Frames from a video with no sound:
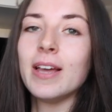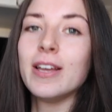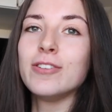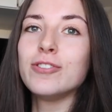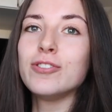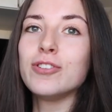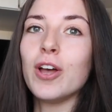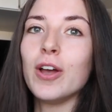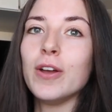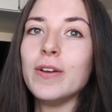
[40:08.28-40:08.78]

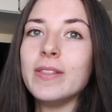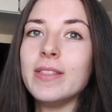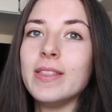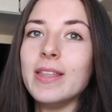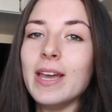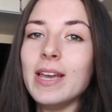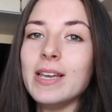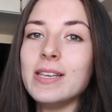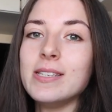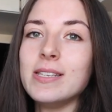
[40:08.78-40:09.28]
So
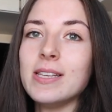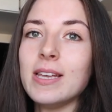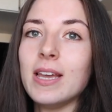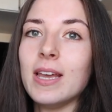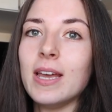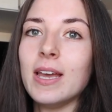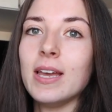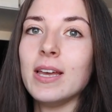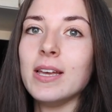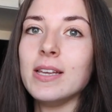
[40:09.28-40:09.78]
this
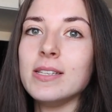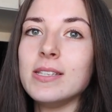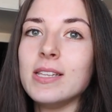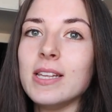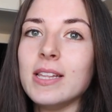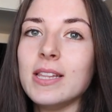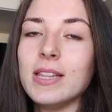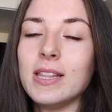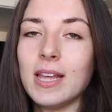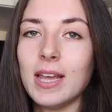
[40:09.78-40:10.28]
is
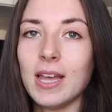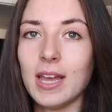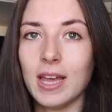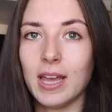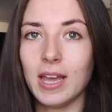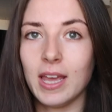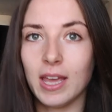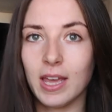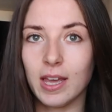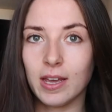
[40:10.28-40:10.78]

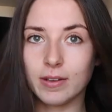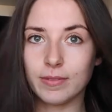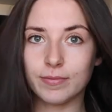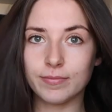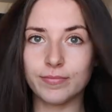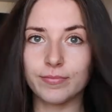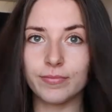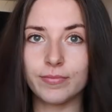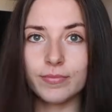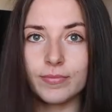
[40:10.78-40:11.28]
the
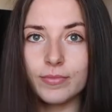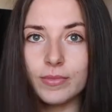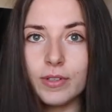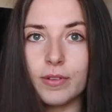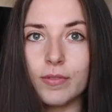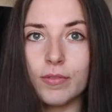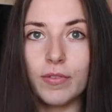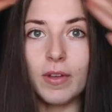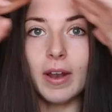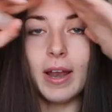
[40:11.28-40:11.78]

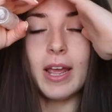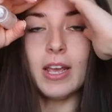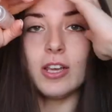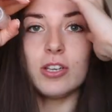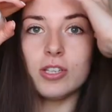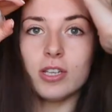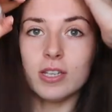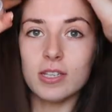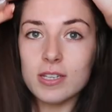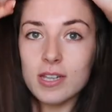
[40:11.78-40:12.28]

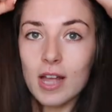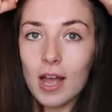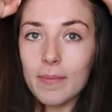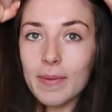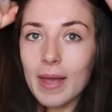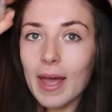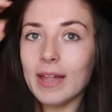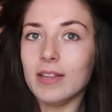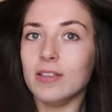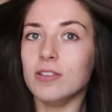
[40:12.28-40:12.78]
finish. This is how
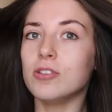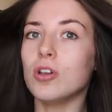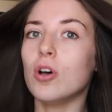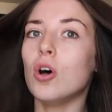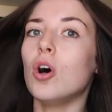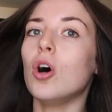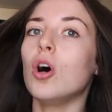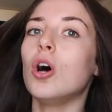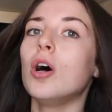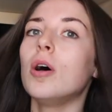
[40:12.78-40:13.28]
it ends
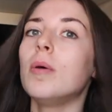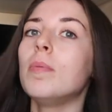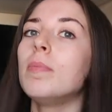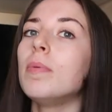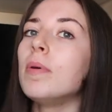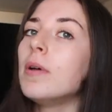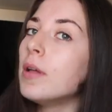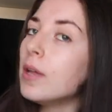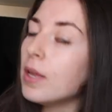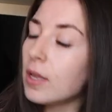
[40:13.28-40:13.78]
up.
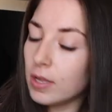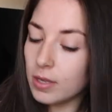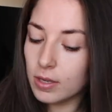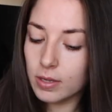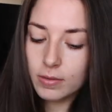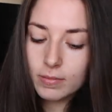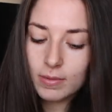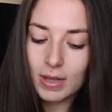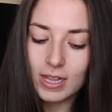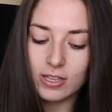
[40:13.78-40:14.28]

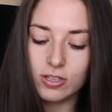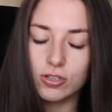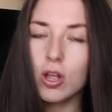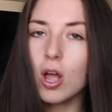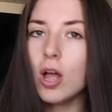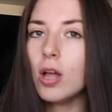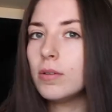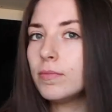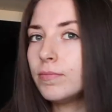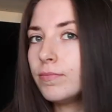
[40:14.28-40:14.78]
It's
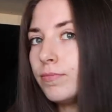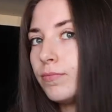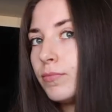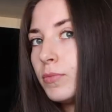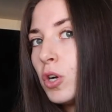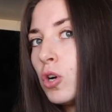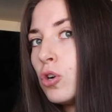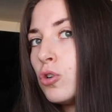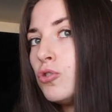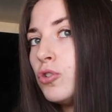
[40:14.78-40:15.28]
not
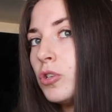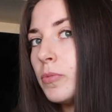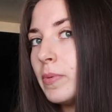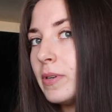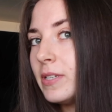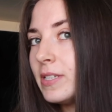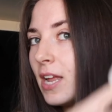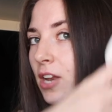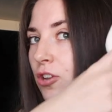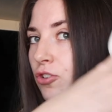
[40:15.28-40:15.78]

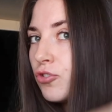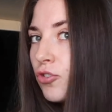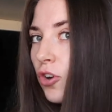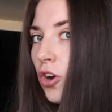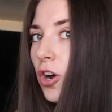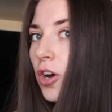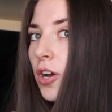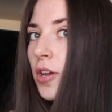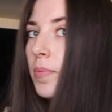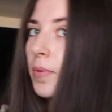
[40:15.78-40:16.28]
100%
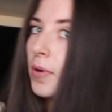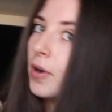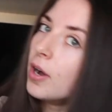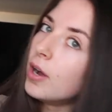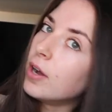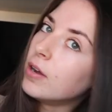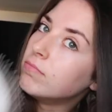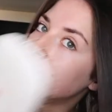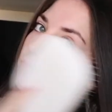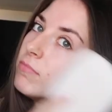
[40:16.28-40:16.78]
dry,
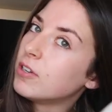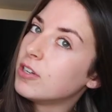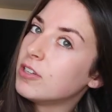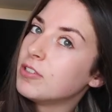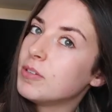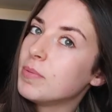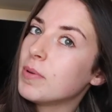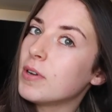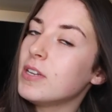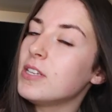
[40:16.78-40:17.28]
but
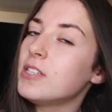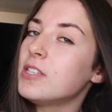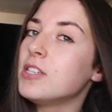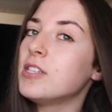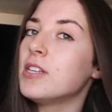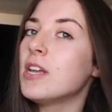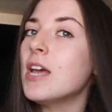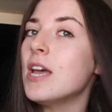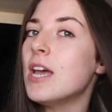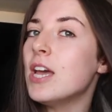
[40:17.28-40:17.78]
to be honest,
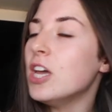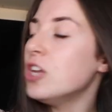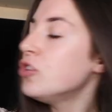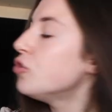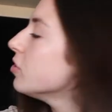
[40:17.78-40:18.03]
it